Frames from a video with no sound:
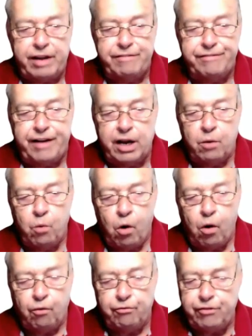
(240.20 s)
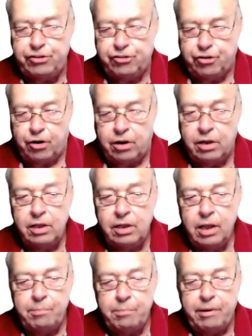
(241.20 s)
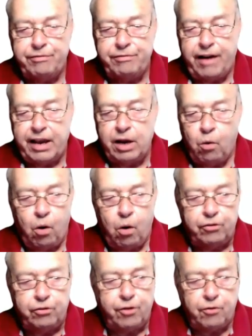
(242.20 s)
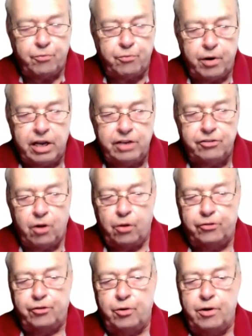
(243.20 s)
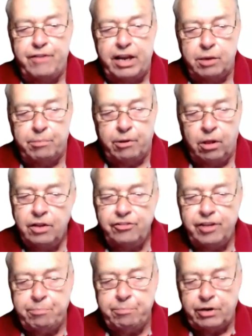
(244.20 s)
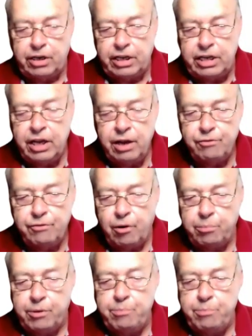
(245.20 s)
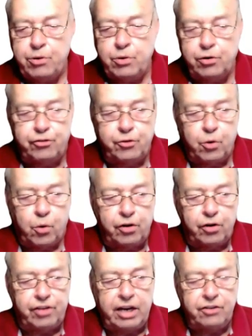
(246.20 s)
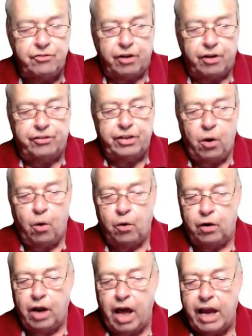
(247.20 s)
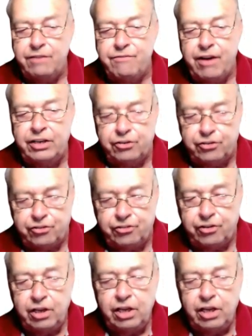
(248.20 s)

firewall feature, but firewall software is also available separately from computer stores and trusted online vendors.